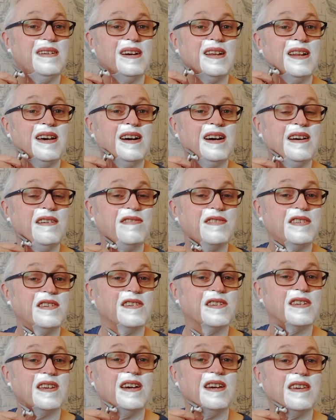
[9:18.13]
and I have to
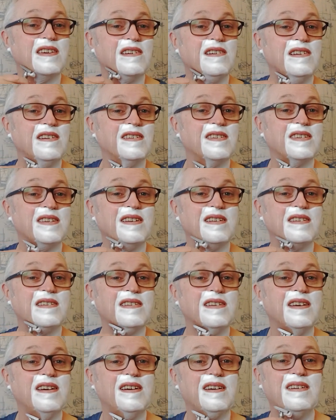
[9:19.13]
say, guys,
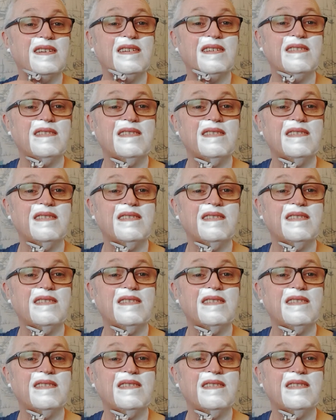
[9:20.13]
that